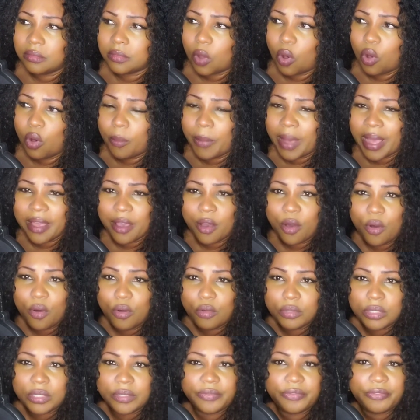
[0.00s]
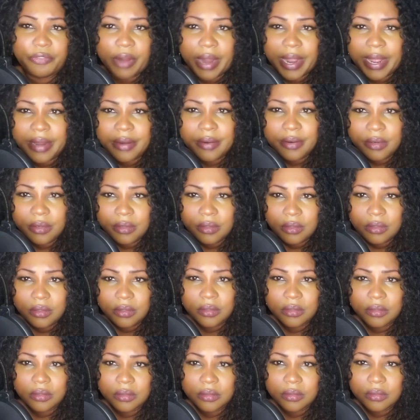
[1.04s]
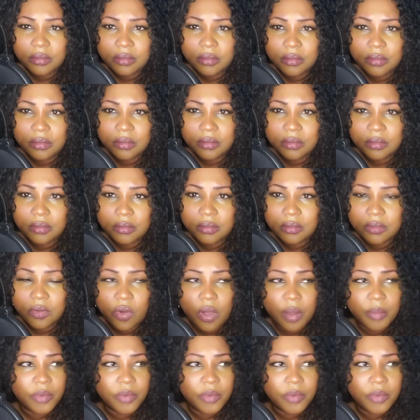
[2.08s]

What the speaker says: oh, my old friend, who